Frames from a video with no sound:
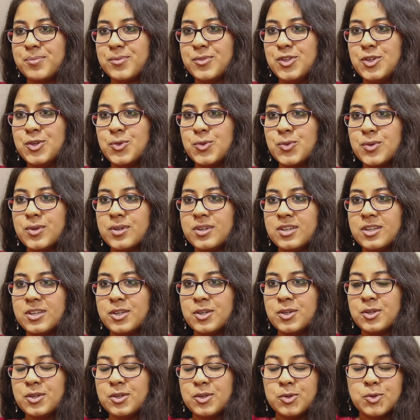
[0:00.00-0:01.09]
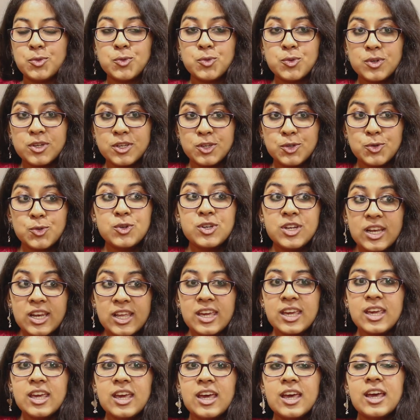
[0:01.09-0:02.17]
you
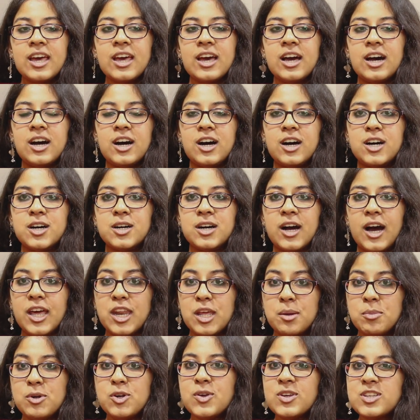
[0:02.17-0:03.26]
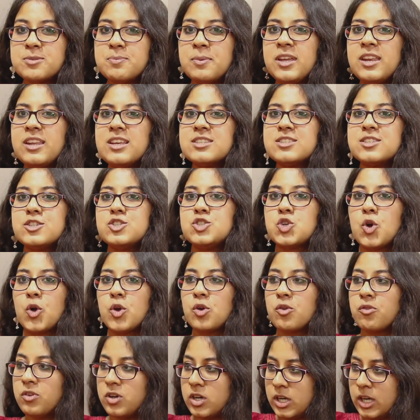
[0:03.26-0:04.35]
really are able to experience the joy
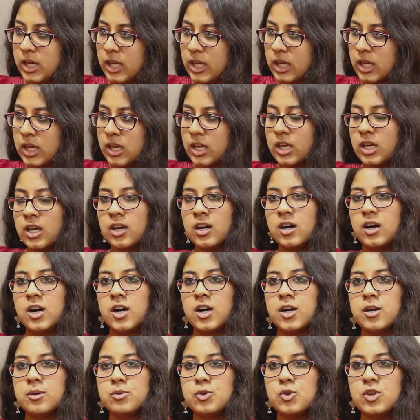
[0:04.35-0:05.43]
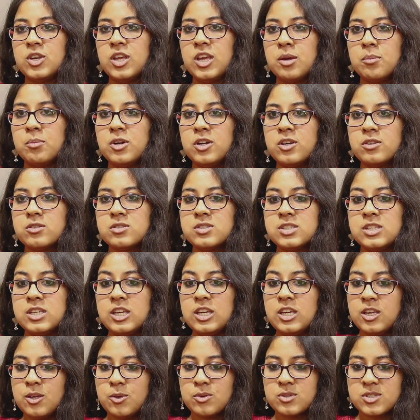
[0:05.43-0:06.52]
of learning. You're able to
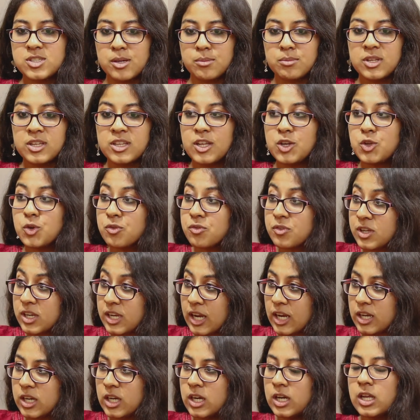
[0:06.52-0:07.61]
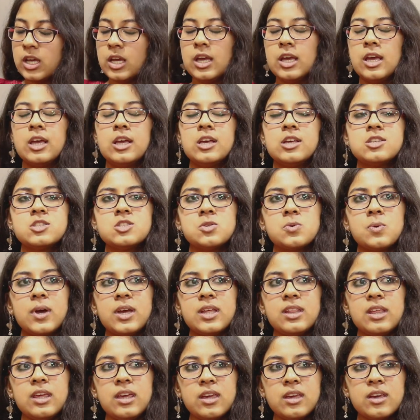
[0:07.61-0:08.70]
see something that you've created. So I
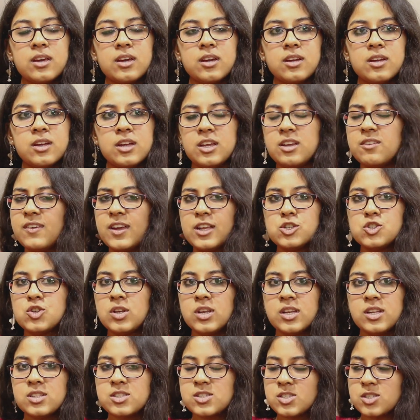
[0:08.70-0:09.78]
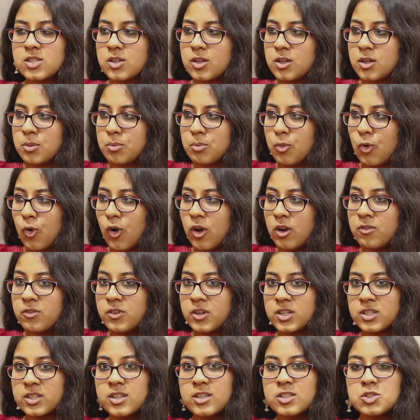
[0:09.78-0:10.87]
think eventually it's all
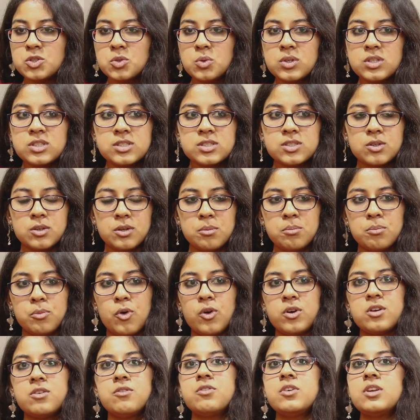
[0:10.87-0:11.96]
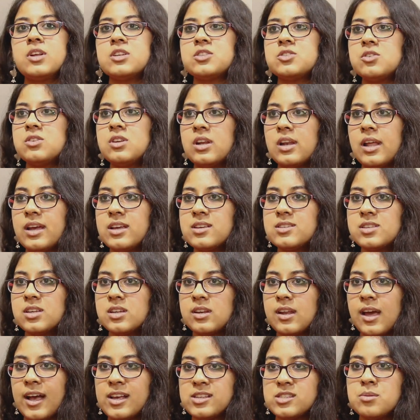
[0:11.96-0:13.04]
worth it. So it's important for us to realize that
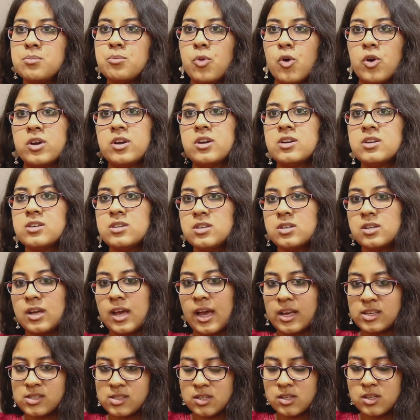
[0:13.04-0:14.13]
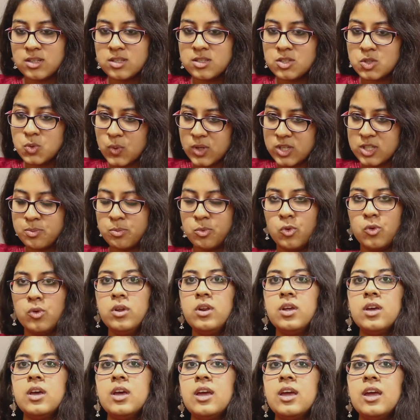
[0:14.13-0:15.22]
as important as it is to explore,
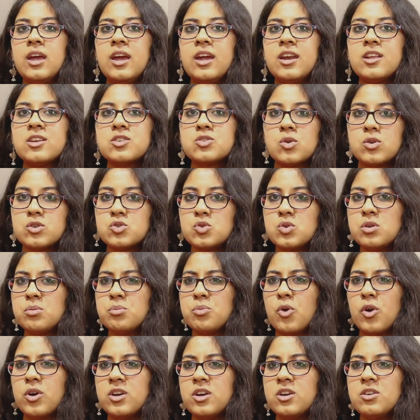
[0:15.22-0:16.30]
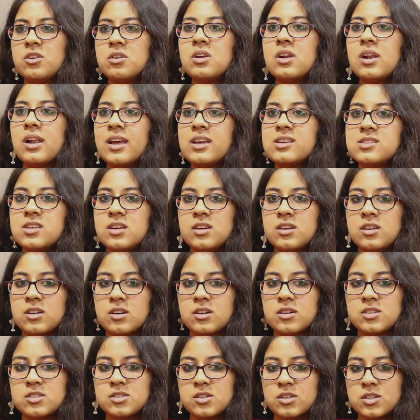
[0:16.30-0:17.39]
it is also important to realize that
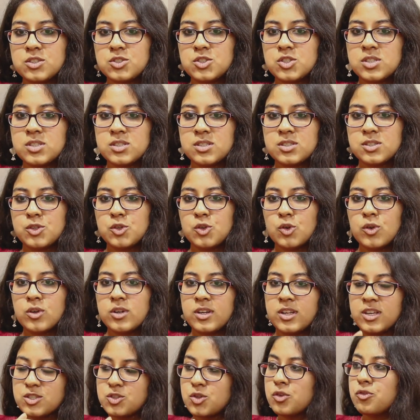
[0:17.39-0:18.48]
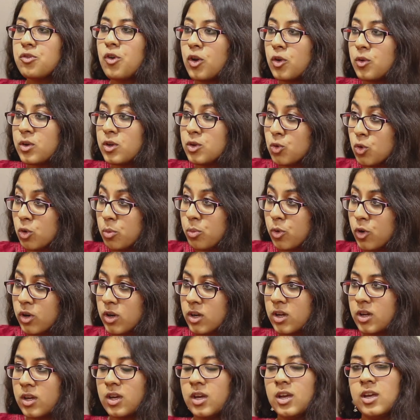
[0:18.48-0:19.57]
research is does not follow a rule book.
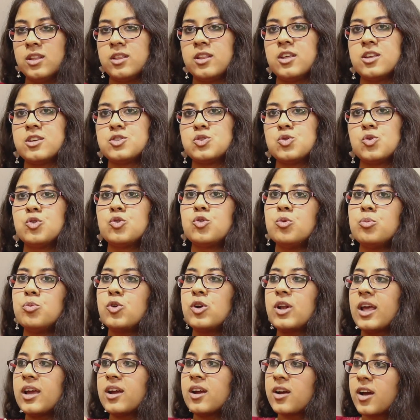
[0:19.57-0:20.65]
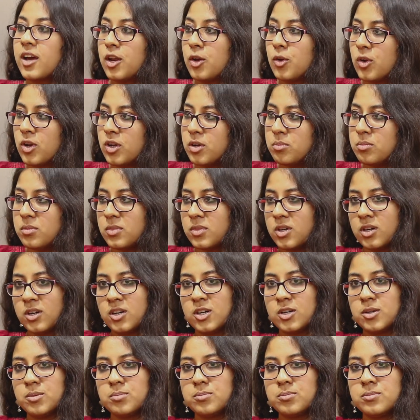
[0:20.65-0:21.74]
There is no rule book like a curriculum.
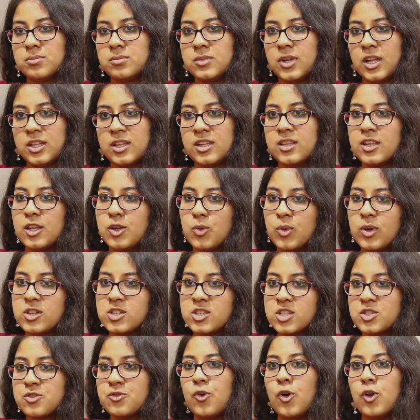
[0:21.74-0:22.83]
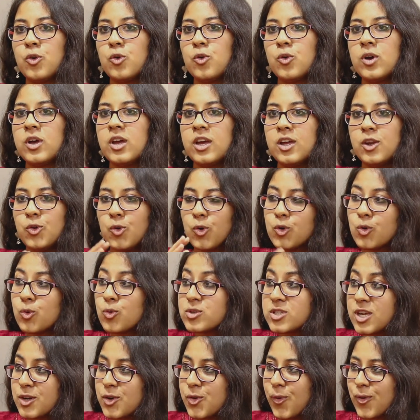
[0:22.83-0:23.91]
Nothing that you can just follow. No
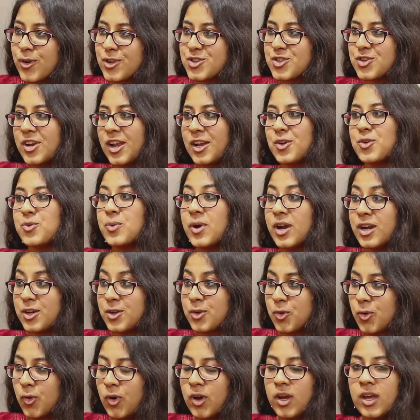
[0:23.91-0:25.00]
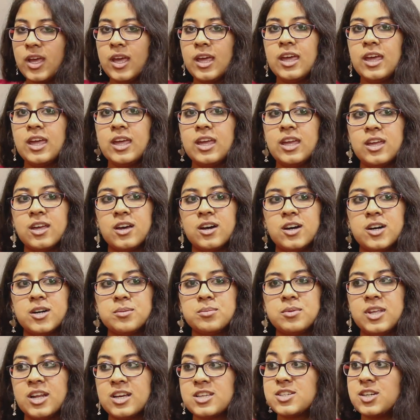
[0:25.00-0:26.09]
do's and don'ts to tell you where to go.
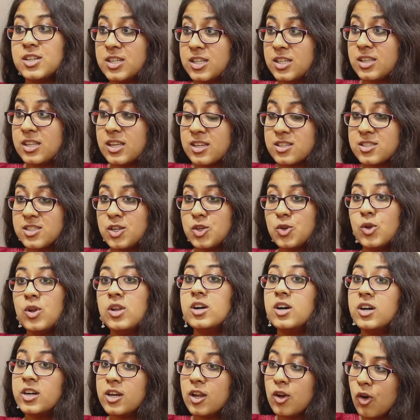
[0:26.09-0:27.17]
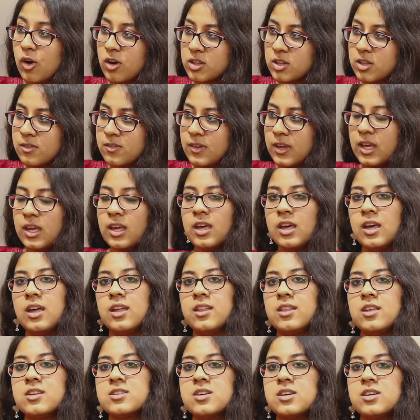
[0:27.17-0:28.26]
There are certain things that you will learn along the way.
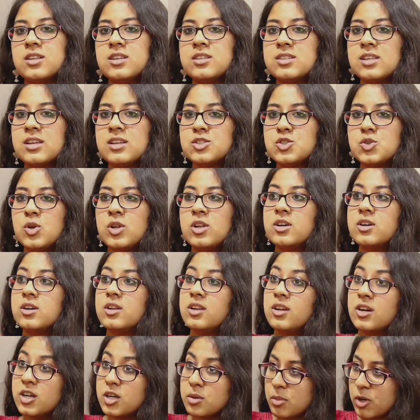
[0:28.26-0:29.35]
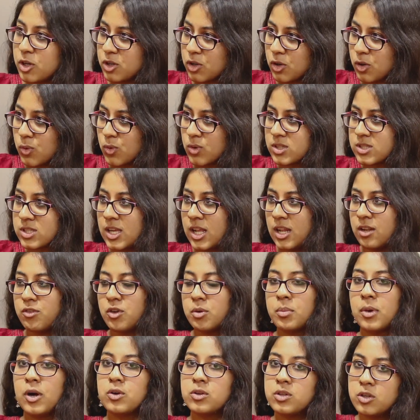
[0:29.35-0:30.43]
There are certain things you will learn about your own self,
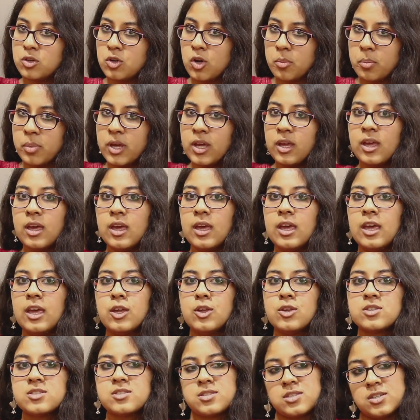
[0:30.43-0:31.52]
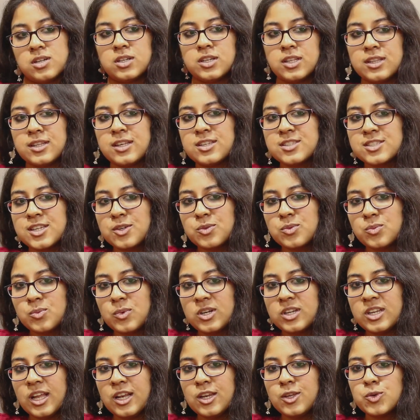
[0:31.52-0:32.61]
about the topic. Certain things that will
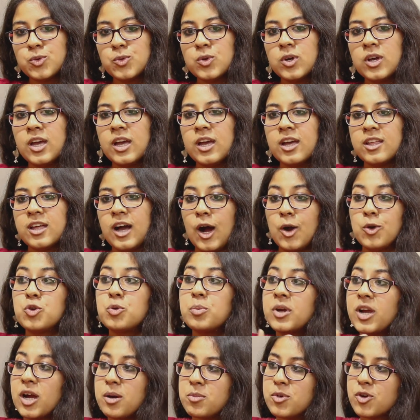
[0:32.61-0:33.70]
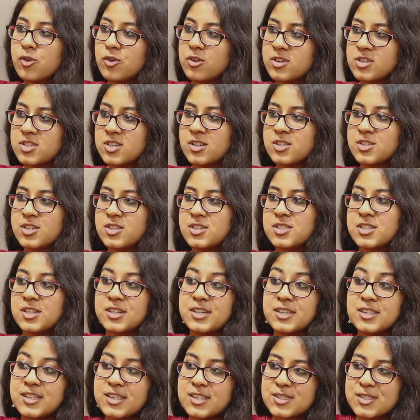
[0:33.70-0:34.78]
tell you how to become a good researcher, and
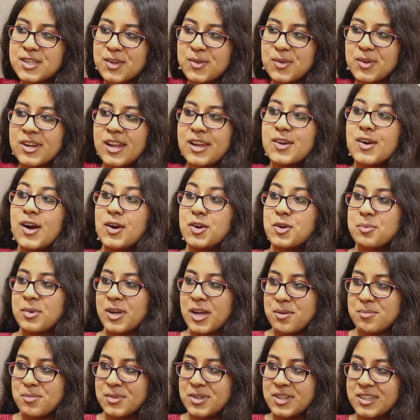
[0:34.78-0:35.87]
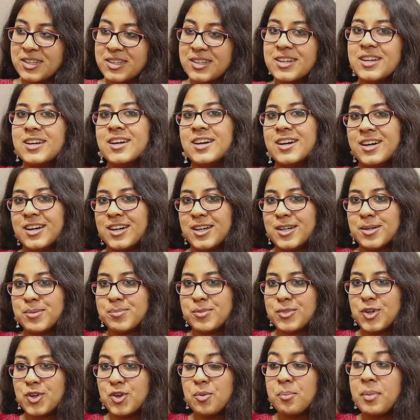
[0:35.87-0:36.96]
certain things that will tell you how to become a
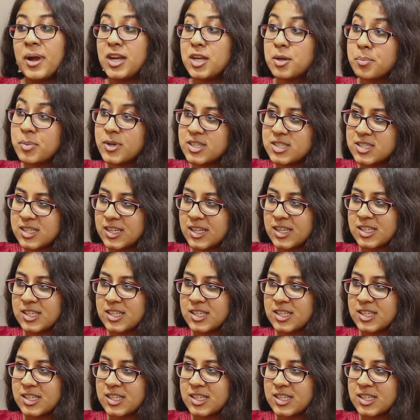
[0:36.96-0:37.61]
better person